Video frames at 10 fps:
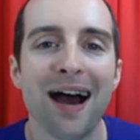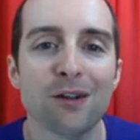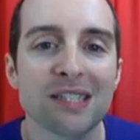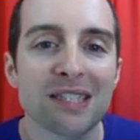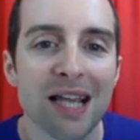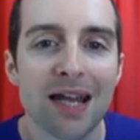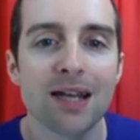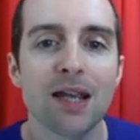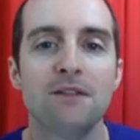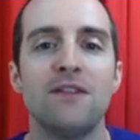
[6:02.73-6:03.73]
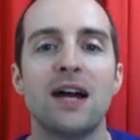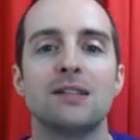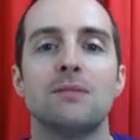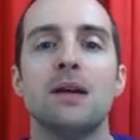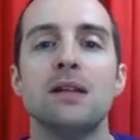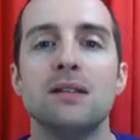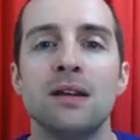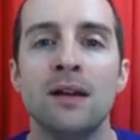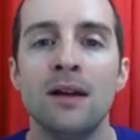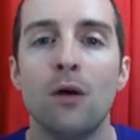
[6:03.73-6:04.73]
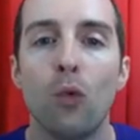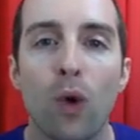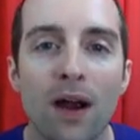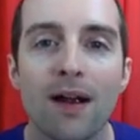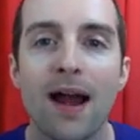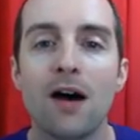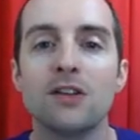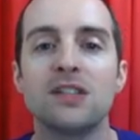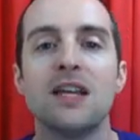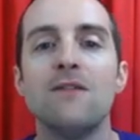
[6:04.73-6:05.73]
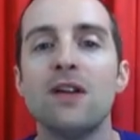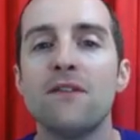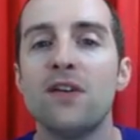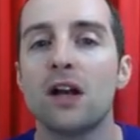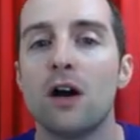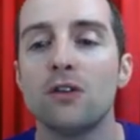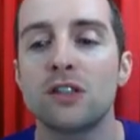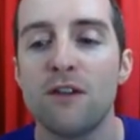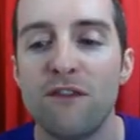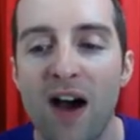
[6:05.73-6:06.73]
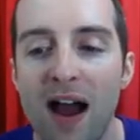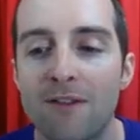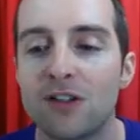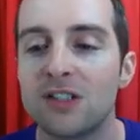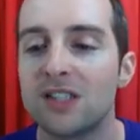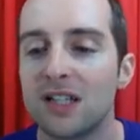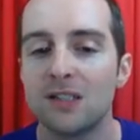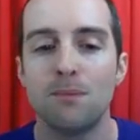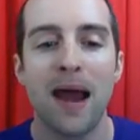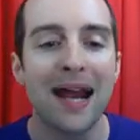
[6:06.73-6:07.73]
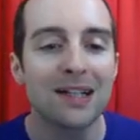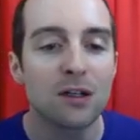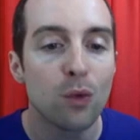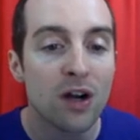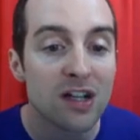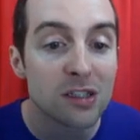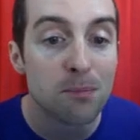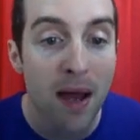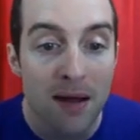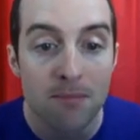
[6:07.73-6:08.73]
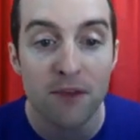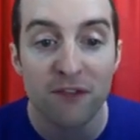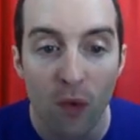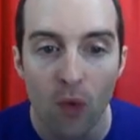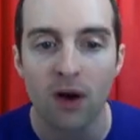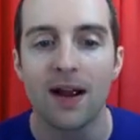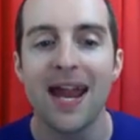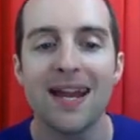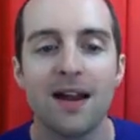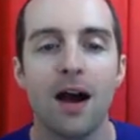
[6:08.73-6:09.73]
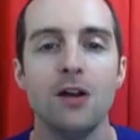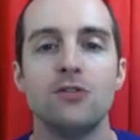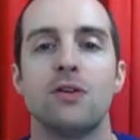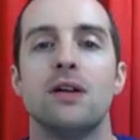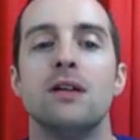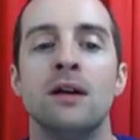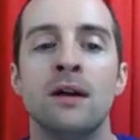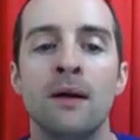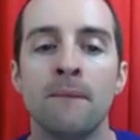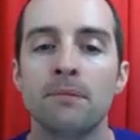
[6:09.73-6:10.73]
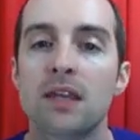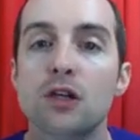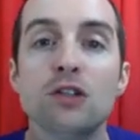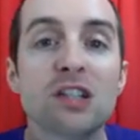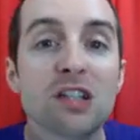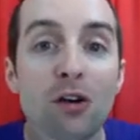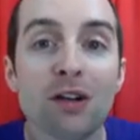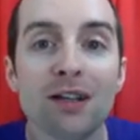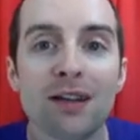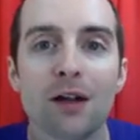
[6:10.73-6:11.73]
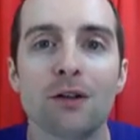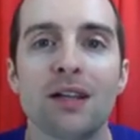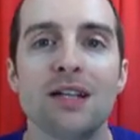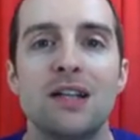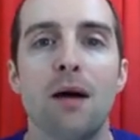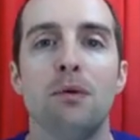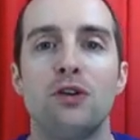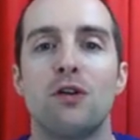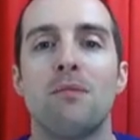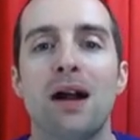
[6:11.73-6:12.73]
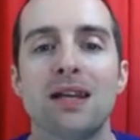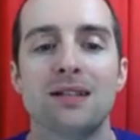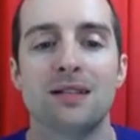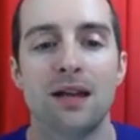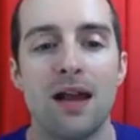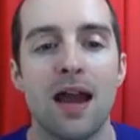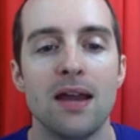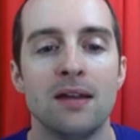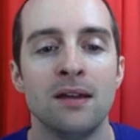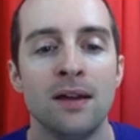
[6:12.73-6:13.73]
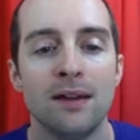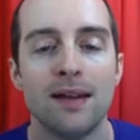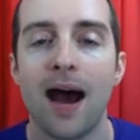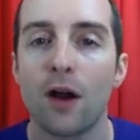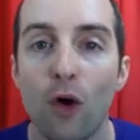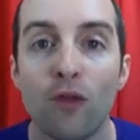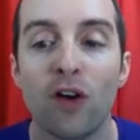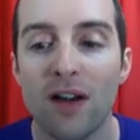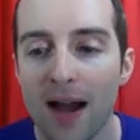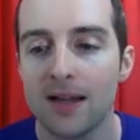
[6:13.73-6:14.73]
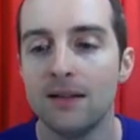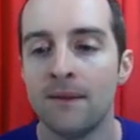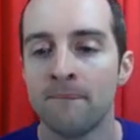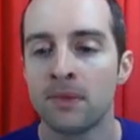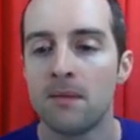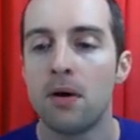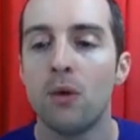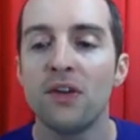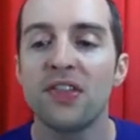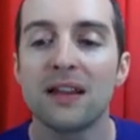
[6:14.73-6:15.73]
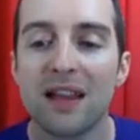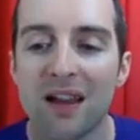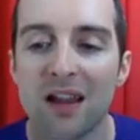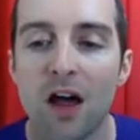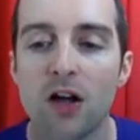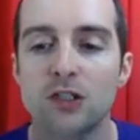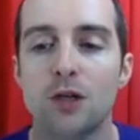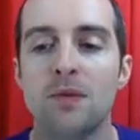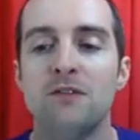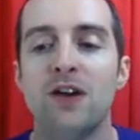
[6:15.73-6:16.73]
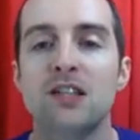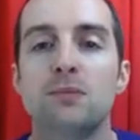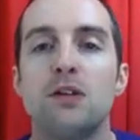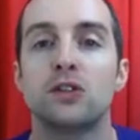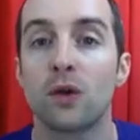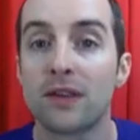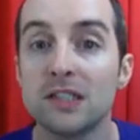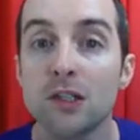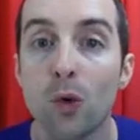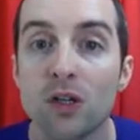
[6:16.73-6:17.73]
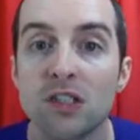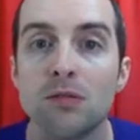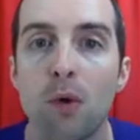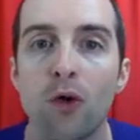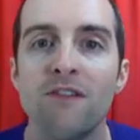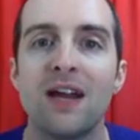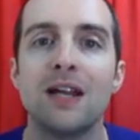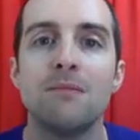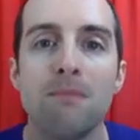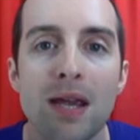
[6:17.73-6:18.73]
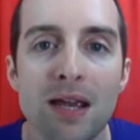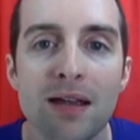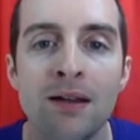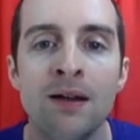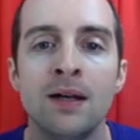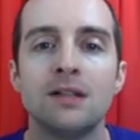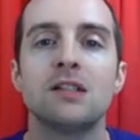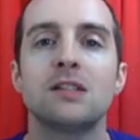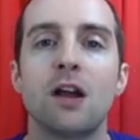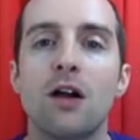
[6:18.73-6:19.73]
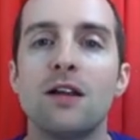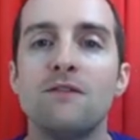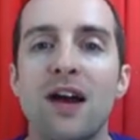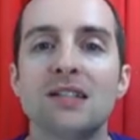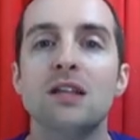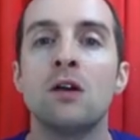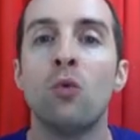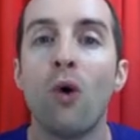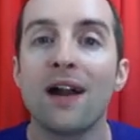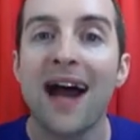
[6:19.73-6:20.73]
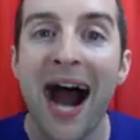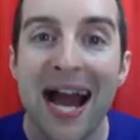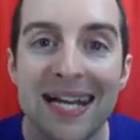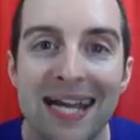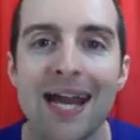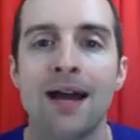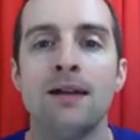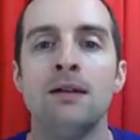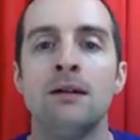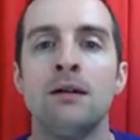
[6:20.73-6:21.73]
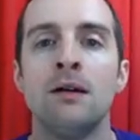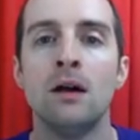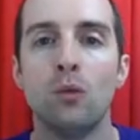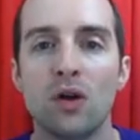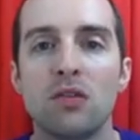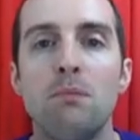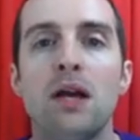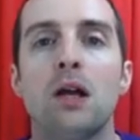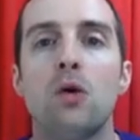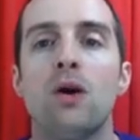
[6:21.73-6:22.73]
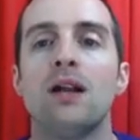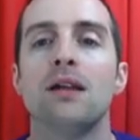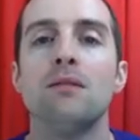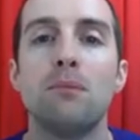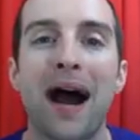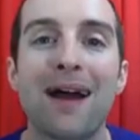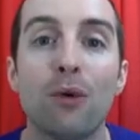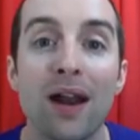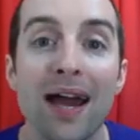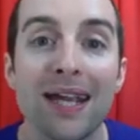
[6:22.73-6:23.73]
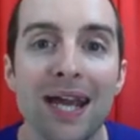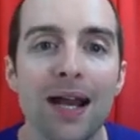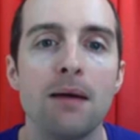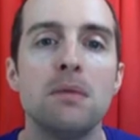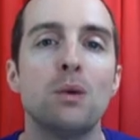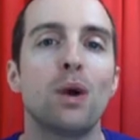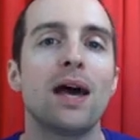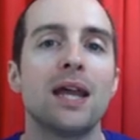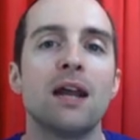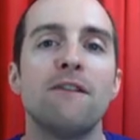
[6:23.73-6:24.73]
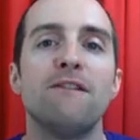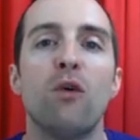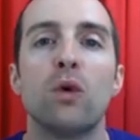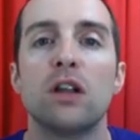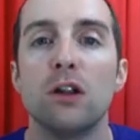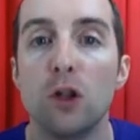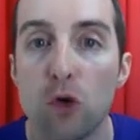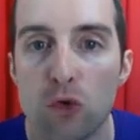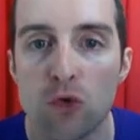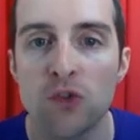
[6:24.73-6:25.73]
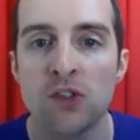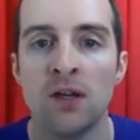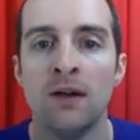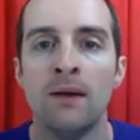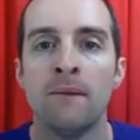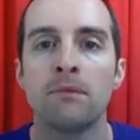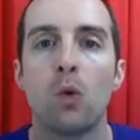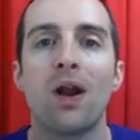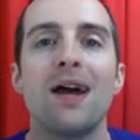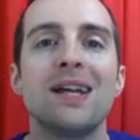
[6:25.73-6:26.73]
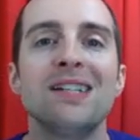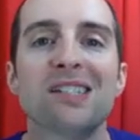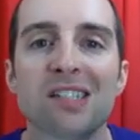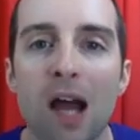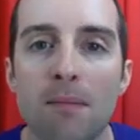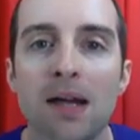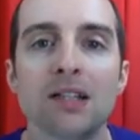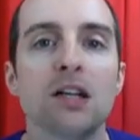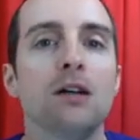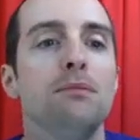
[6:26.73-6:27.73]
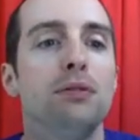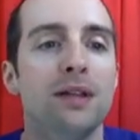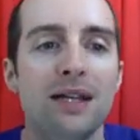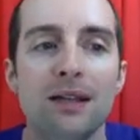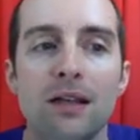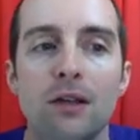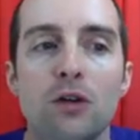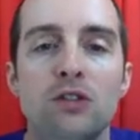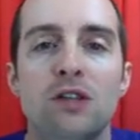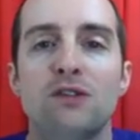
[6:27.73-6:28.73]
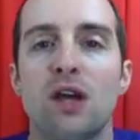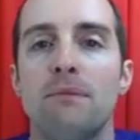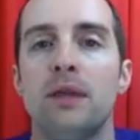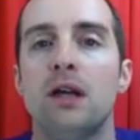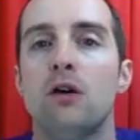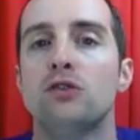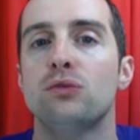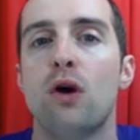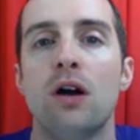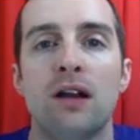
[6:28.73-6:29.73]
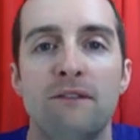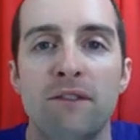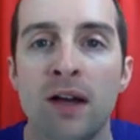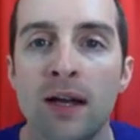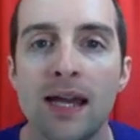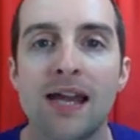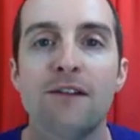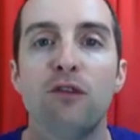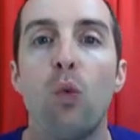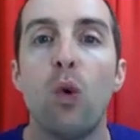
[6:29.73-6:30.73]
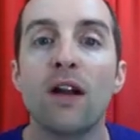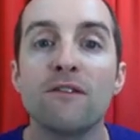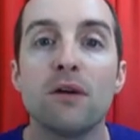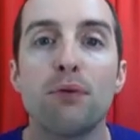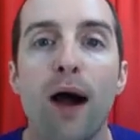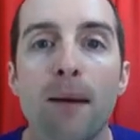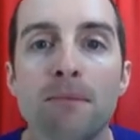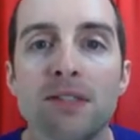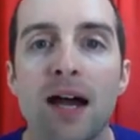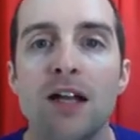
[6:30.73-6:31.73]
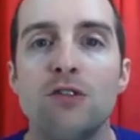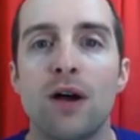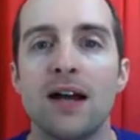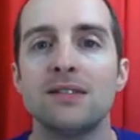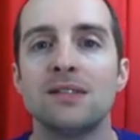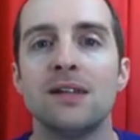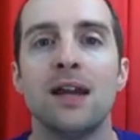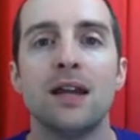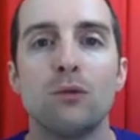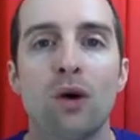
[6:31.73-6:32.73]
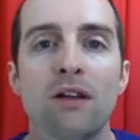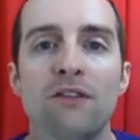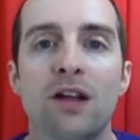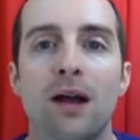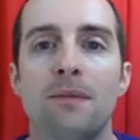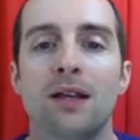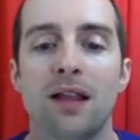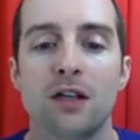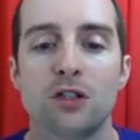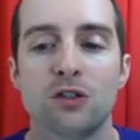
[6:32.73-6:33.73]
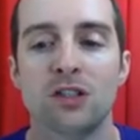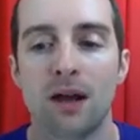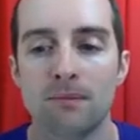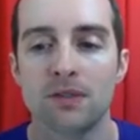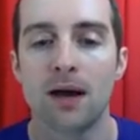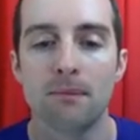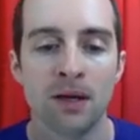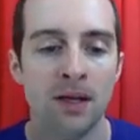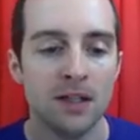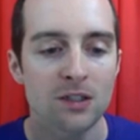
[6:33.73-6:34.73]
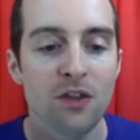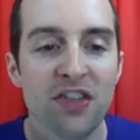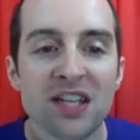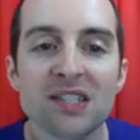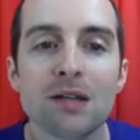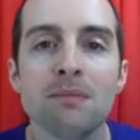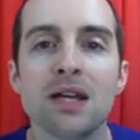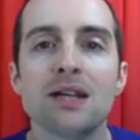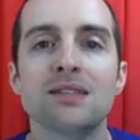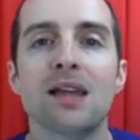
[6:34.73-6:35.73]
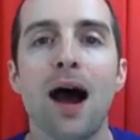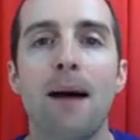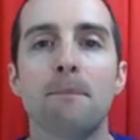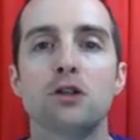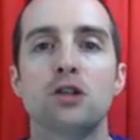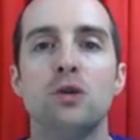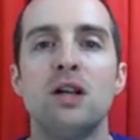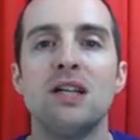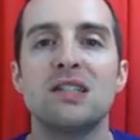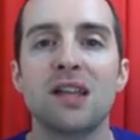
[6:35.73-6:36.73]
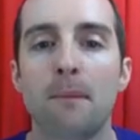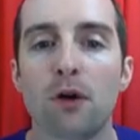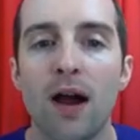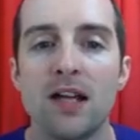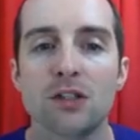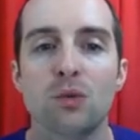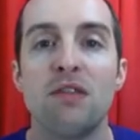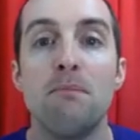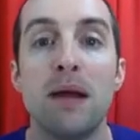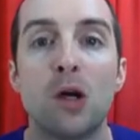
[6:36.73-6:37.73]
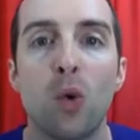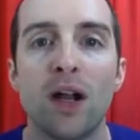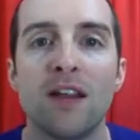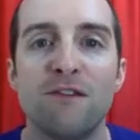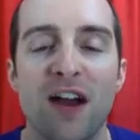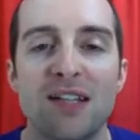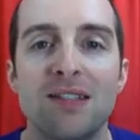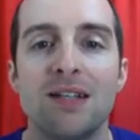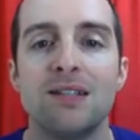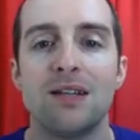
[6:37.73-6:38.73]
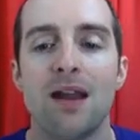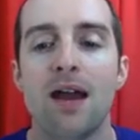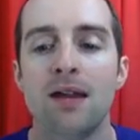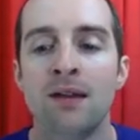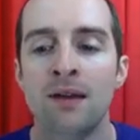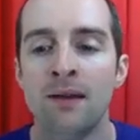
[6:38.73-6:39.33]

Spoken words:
an outstanding investment. Where else, even if it goes to 5 or 6, back to where it's been before, 800, you still could literally double your money today. Not overnight, but with a little long-term investment. So this course has motivated me to start investing what I can with Bitcoin. And by what I can, I mean what I can afford to lose. What I can stomach to completely lose if something goes wrong. If one of the problems I address in one of the coming lectures comes up. So this to me is the opportunity summarized with Bitcoin investing today.